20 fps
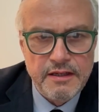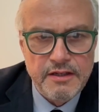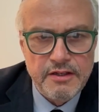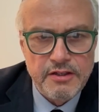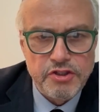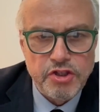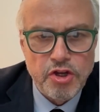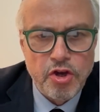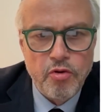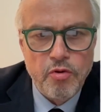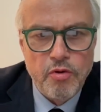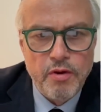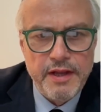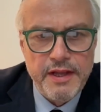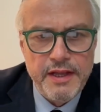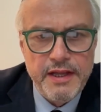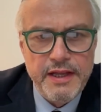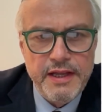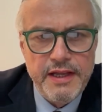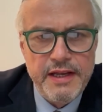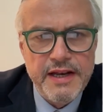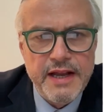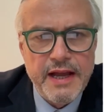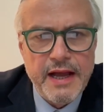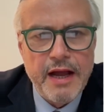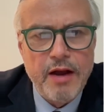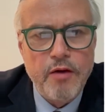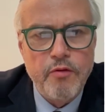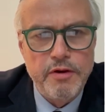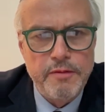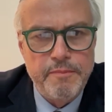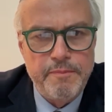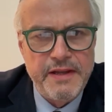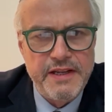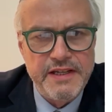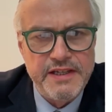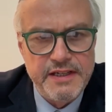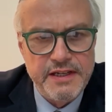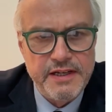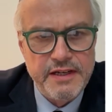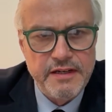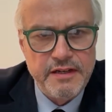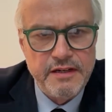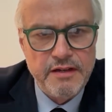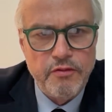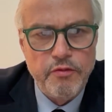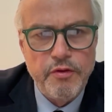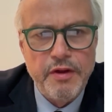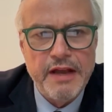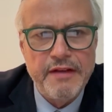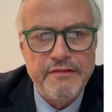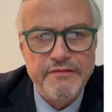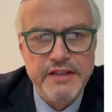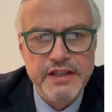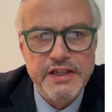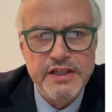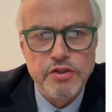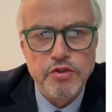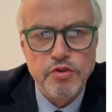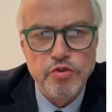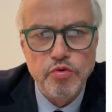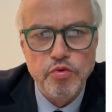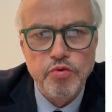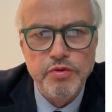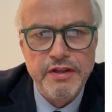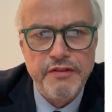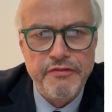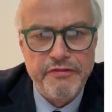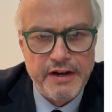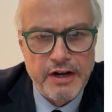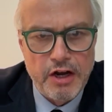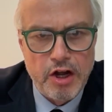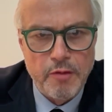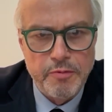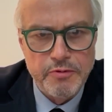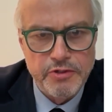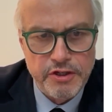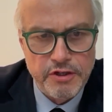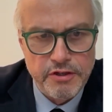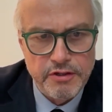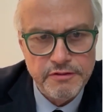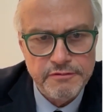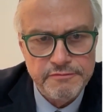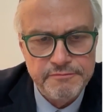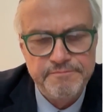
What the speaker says: So in our patient, we have these two different options.